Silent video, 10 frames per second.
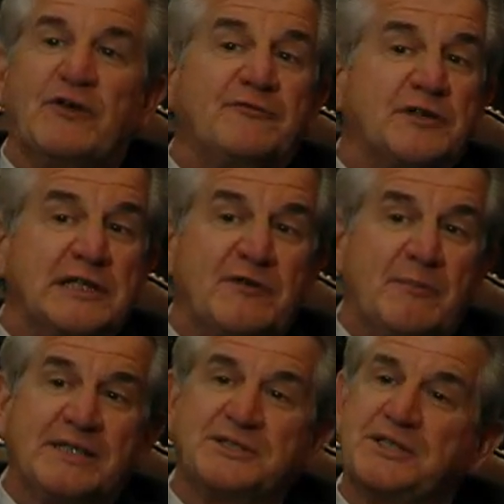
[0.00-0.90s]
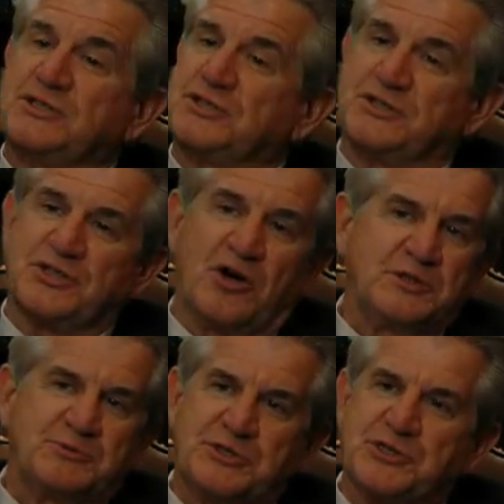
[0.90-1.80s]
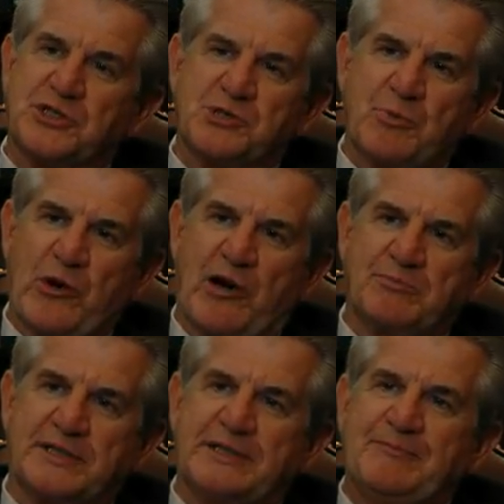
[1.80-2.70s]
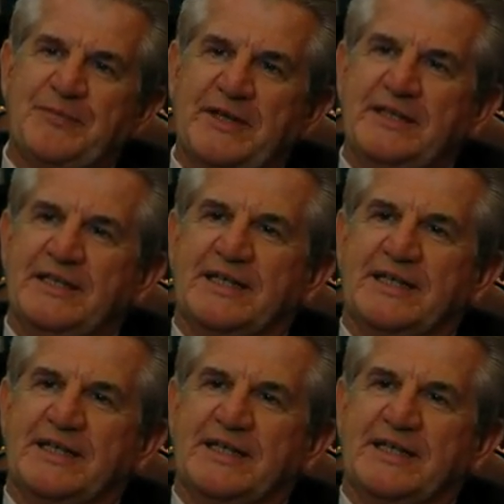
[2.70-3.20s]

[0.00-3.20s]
If I have to leave a message, it's always returned promptly.